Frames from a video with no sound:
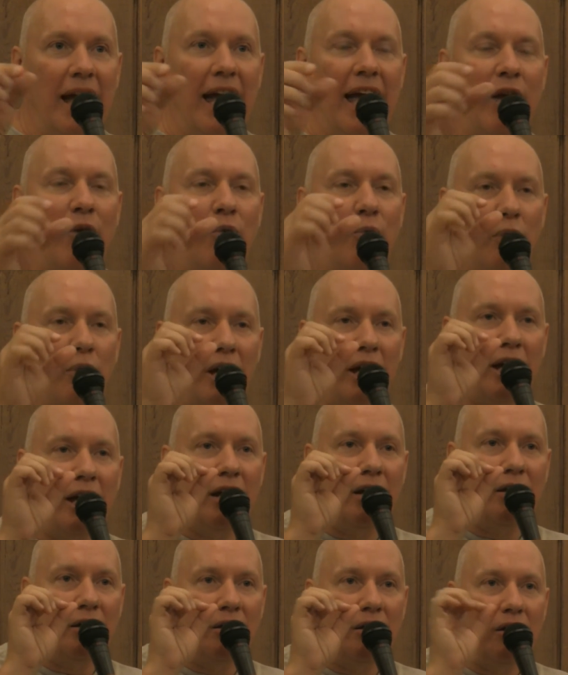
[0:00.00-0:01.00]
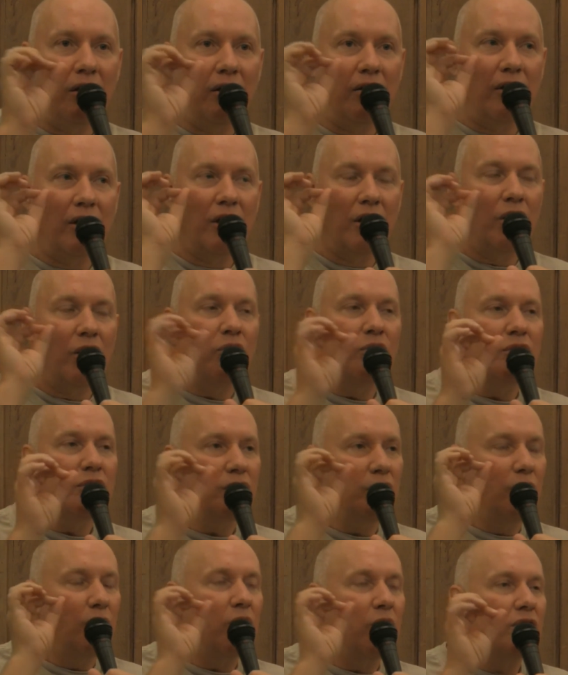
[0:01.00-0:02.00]
And, and those
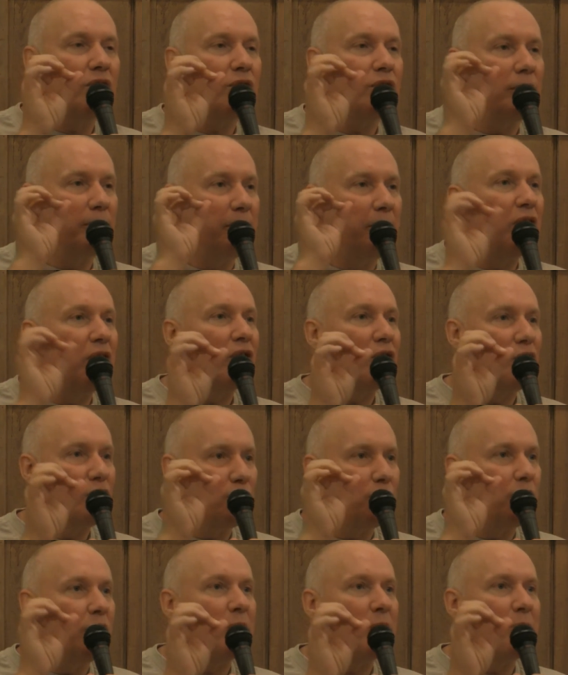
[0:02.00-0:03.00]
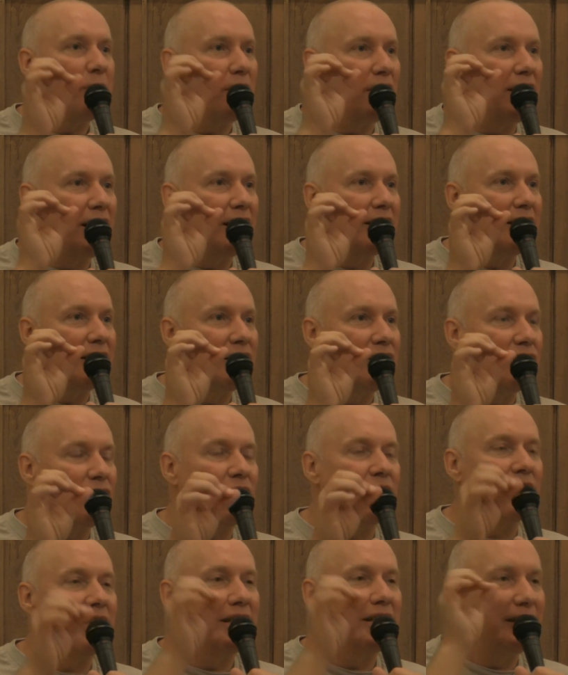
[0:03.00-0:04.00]
Course in Miracles workbook lessons
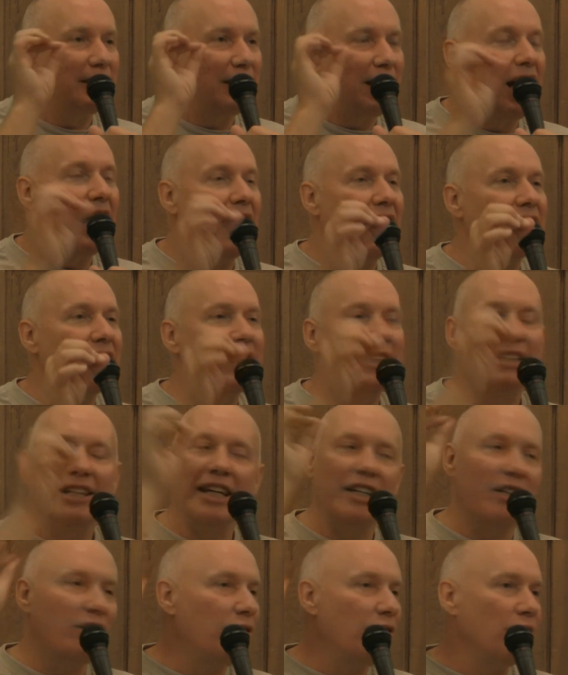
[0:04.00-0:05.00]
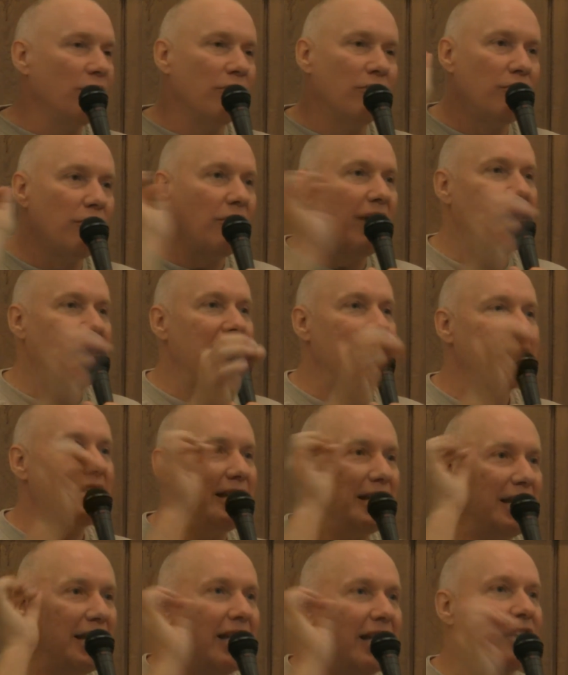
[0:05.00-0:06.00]
are designed to take you right
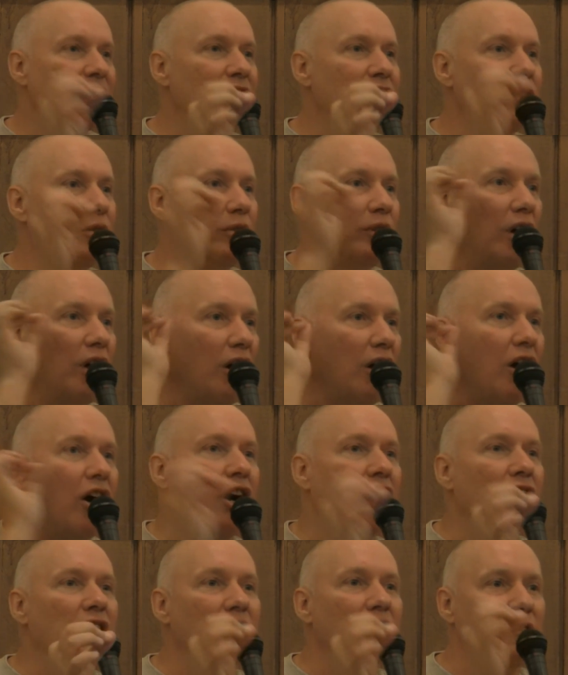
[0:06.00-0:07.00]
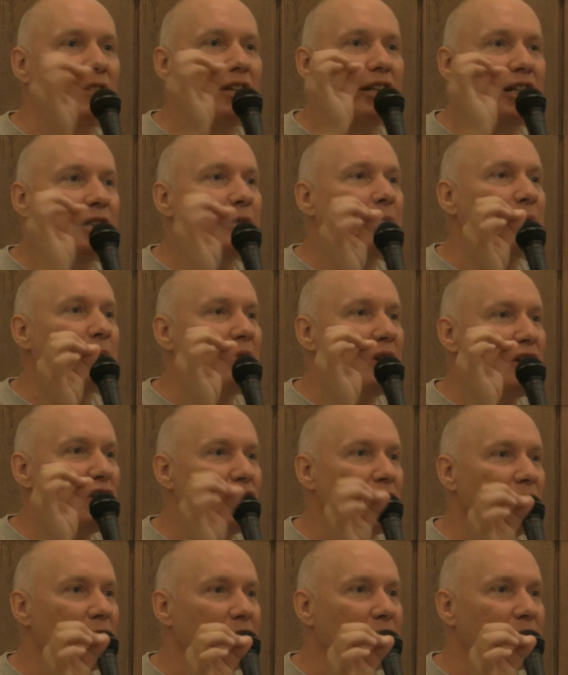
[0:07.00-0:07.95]
into the heart of the inspiration.